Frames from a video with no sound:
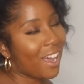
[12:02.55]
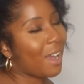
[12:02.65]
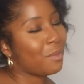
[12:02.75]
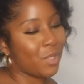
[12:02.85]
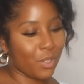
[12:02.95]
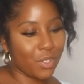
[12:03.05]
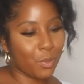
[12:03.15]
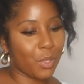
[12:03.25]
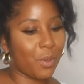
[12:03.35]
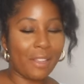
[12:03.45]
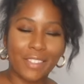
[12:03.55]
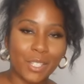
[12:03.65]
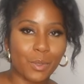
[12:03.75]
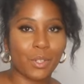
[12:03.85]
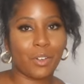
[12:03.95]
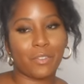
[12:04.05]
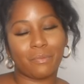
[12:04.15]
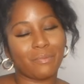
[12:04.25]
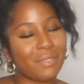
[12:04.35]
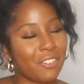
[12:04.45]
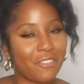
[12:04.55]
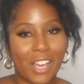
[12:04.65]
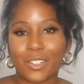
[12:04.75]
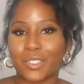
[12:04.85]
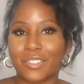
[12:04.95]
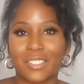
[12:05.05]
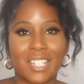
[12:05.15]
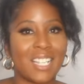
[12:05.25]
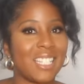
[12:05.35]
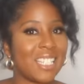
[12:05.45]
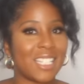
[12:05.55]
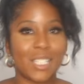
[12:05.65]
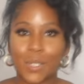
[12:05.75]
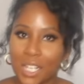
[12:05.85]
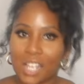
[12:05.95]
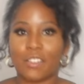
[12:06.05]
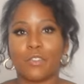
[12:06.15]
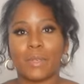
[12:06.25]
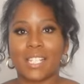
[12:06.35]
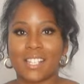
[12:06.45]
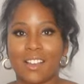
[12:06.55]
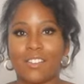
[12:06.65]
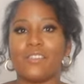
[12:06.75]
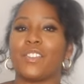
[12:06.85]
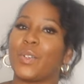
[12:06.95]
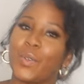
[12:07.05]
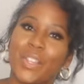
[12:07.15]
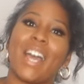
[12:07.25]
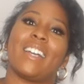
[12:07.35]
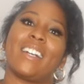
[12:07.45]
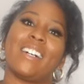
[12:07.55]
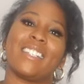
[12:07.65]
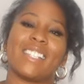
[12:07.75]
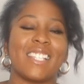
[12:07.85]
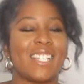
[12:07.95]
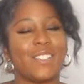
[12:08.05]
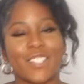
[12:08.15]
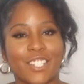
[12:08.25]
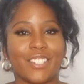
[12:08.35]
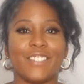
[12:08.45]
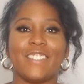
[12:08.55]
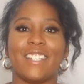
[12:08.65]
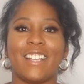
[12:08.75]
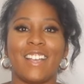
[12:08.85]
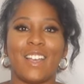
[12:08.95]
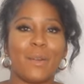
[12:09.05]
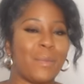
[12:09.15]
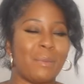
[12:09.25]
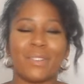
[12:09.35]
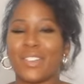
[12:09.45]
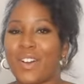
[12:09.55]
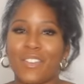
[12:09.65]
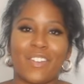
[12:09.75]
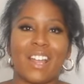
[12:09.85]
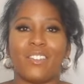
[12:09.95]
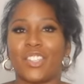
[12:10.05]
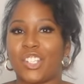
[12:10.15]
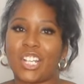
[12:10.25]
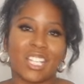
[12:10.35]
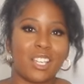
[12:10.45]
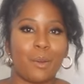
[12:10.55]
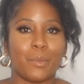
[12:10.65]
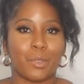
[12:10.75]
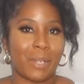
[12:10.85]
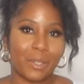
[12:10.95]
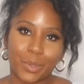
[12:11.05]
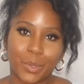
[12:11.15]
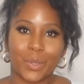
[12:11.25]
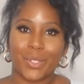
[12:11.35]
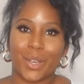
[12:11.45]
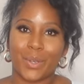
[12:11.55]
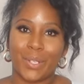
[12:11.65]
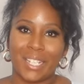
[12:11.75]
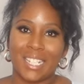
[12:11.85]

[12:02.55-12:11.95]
I'm not. We all have things we're not a fan of. Still love myself and all that, guys. I still do. But I'm not a fan of the chunky arms on my little torso.